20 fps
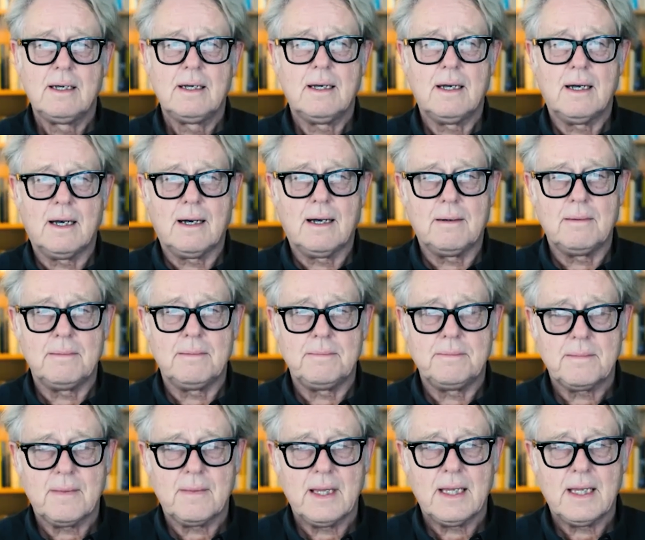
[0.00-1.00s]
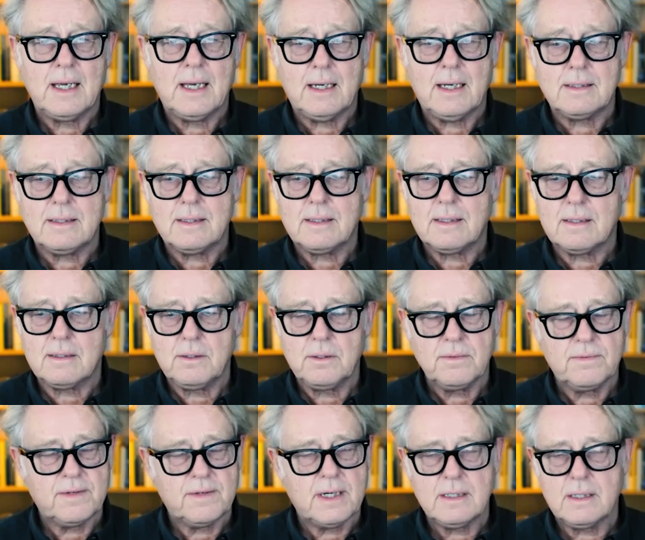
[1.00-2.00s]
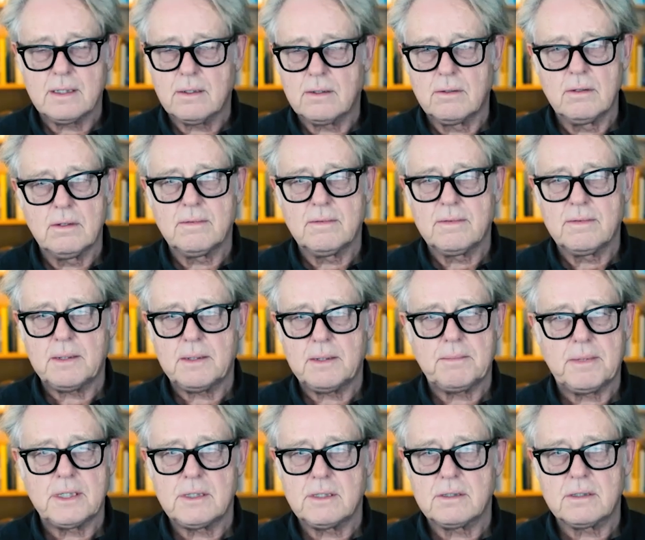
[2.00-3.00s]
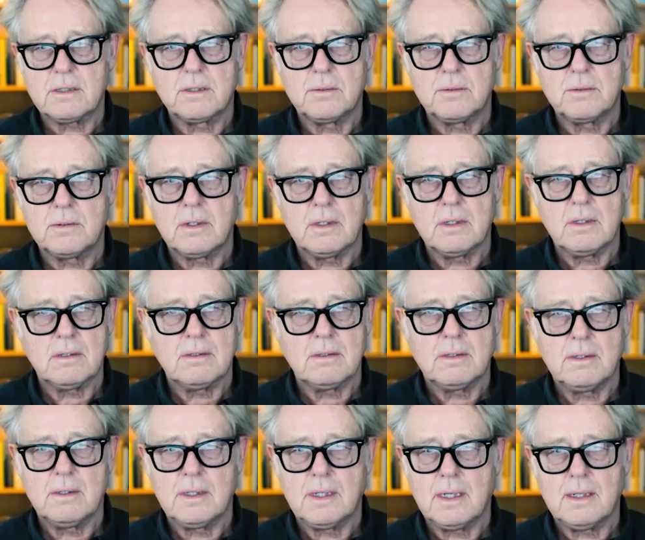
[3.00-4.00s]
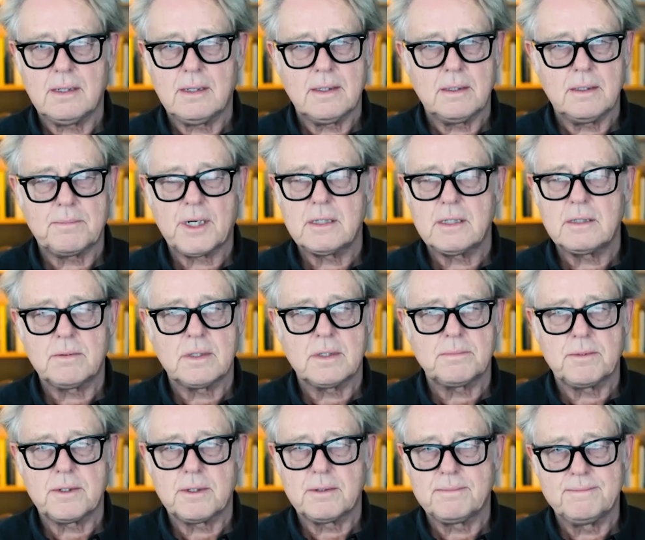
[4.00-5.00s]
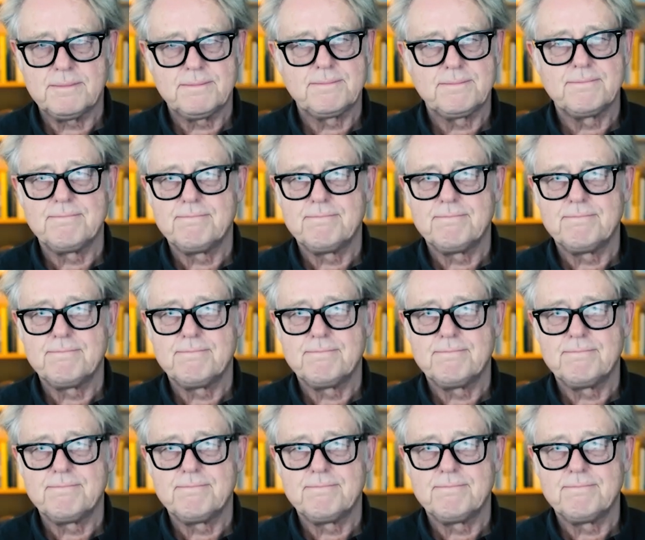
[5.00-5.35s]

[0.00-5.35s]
Um, and uh, you find all of that by just Google uh, the Price Whisper. Price Whisper,